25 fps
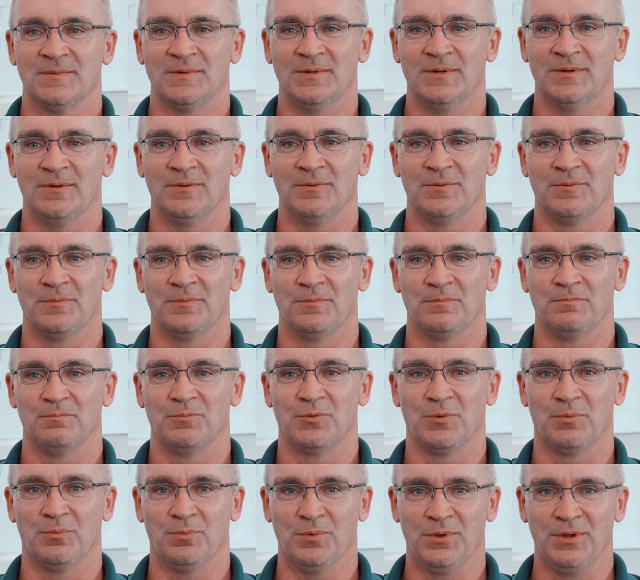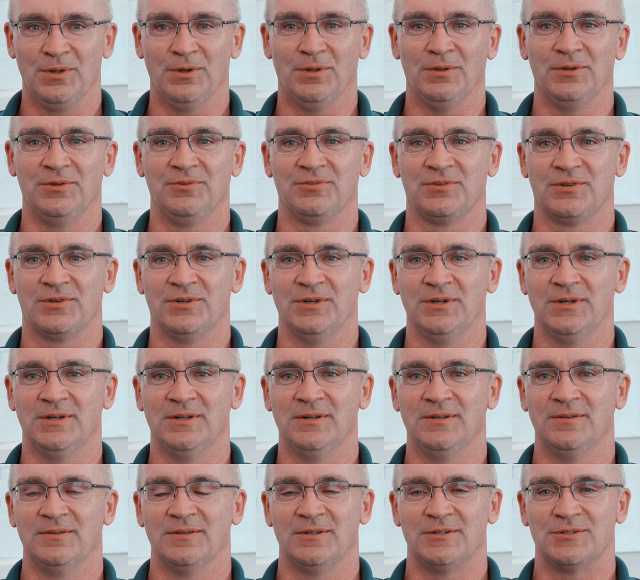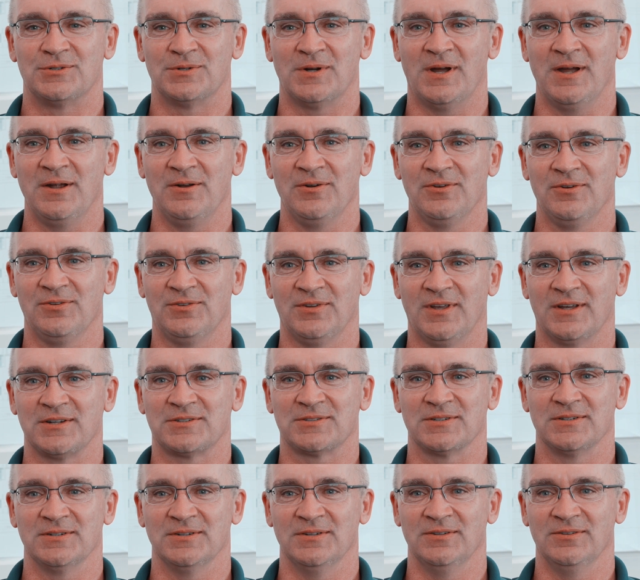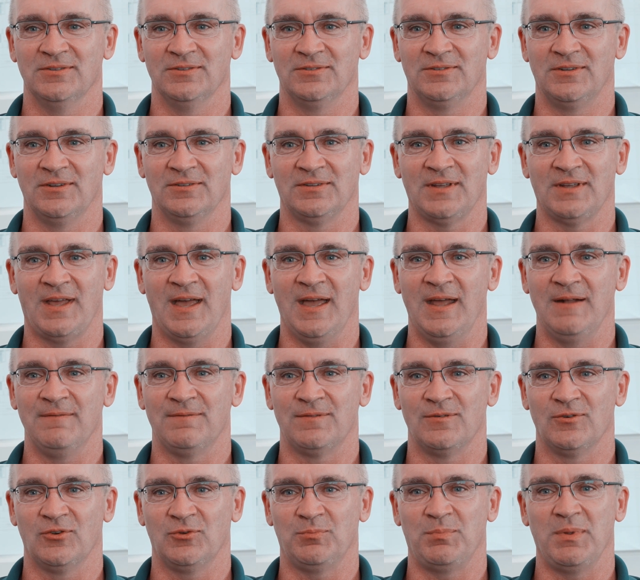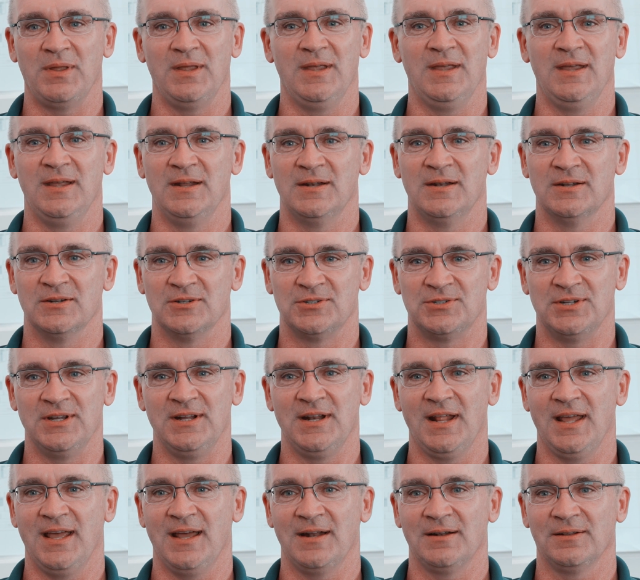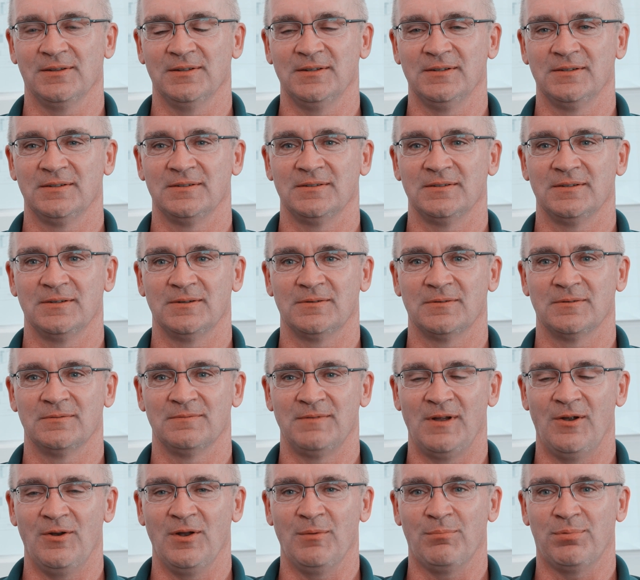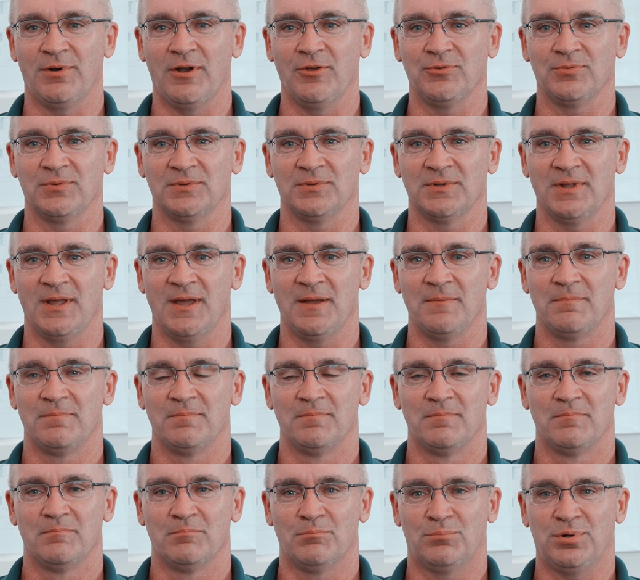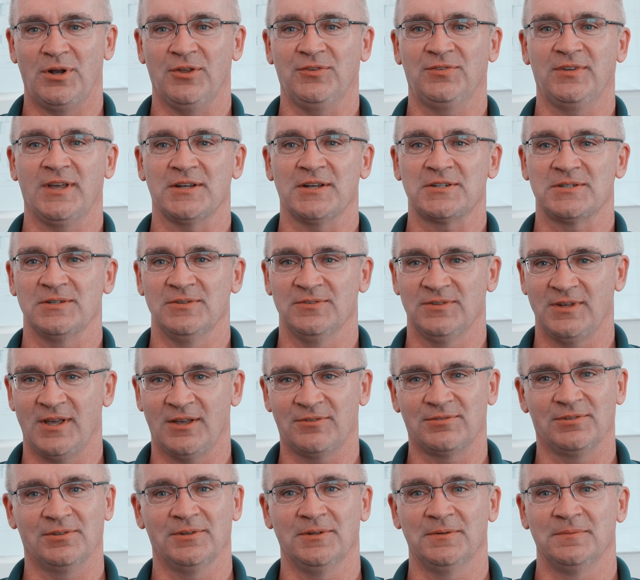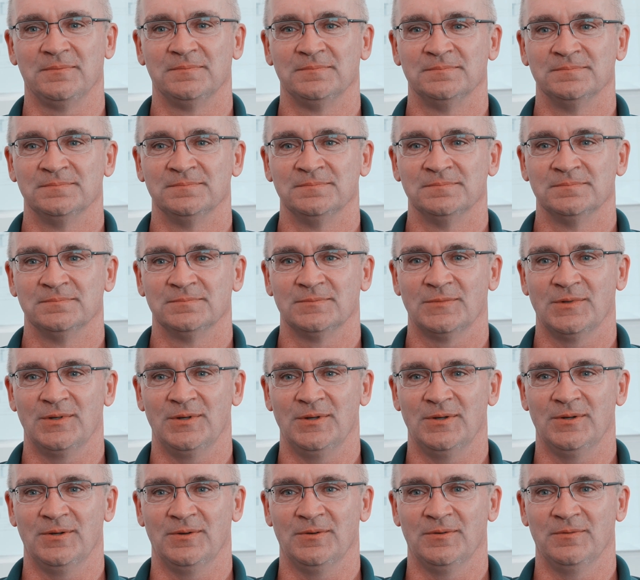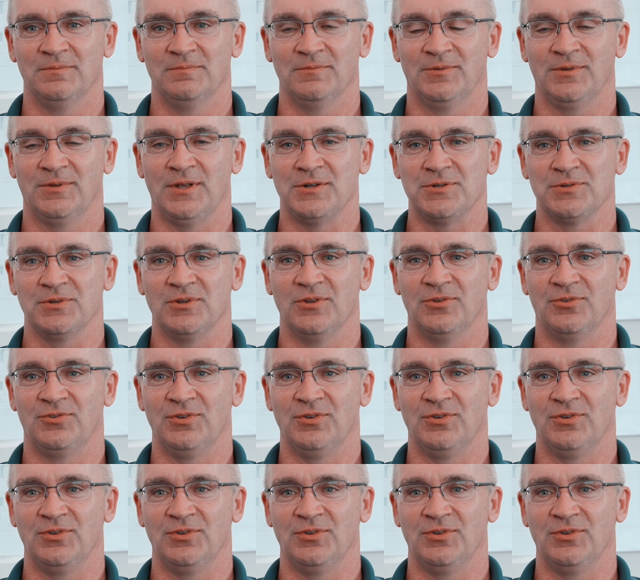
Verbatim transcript: You know, the, the reel is good. The dryer section is designed for speed and sheet handling. You know, we're very impressed with that press section is excellent. You know, essentially a